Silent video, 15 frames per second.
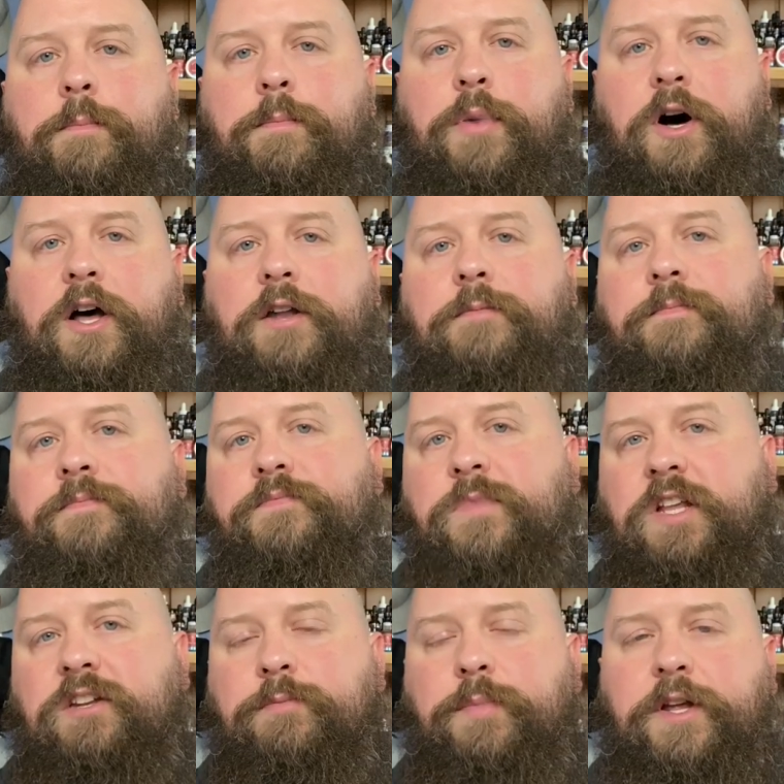But
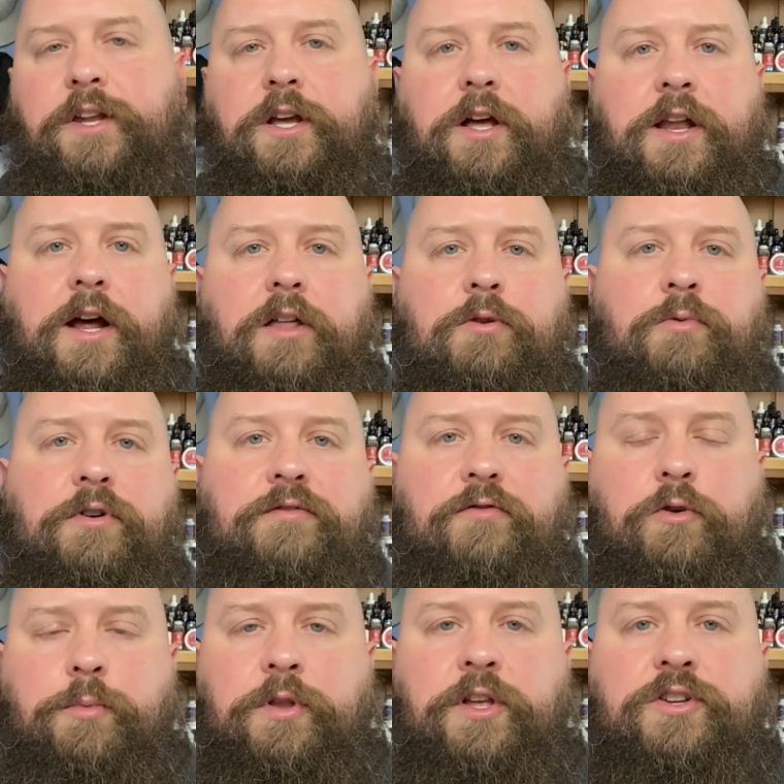depending on how the
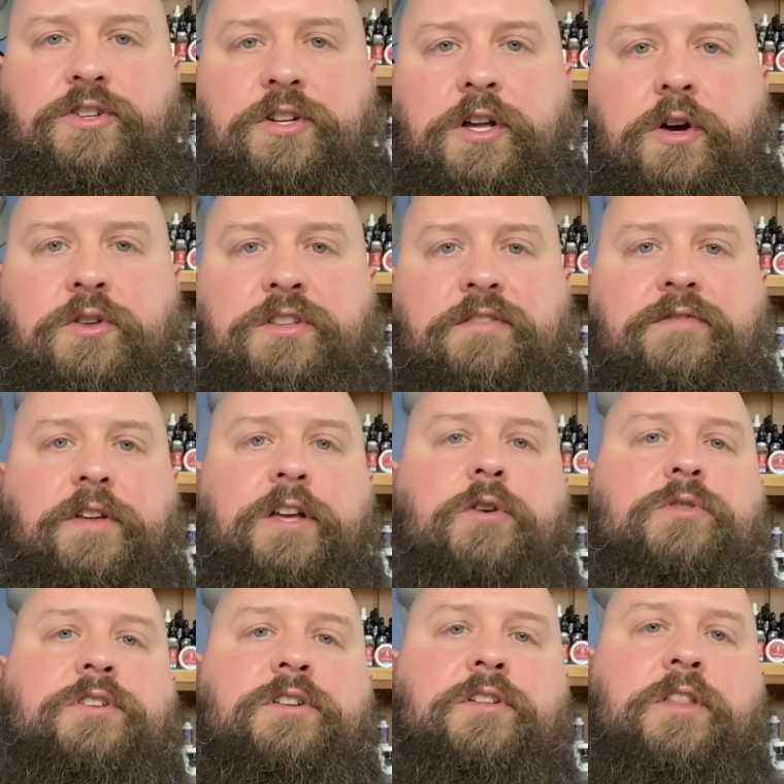reformulation goes, if he
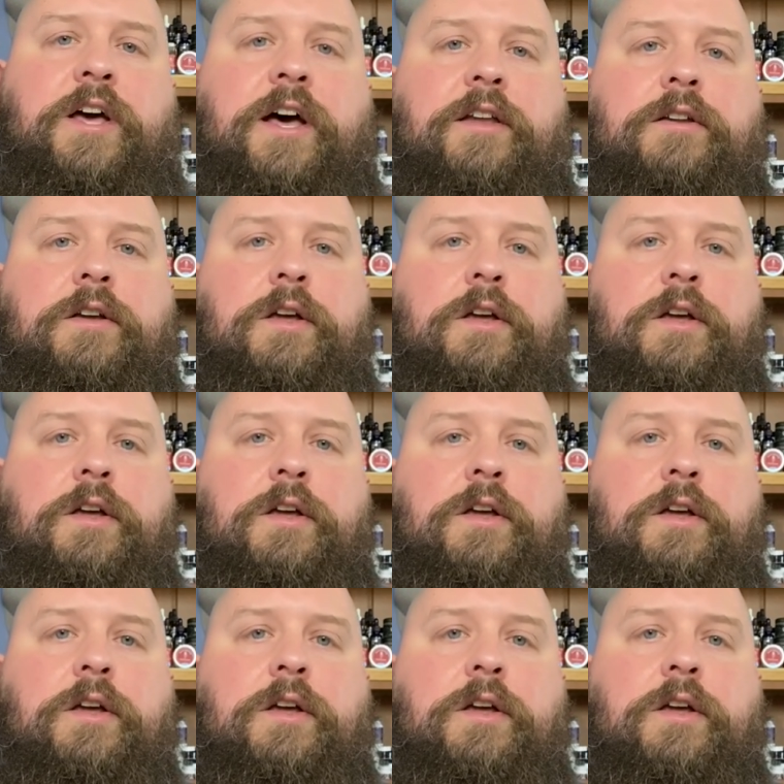goes into that,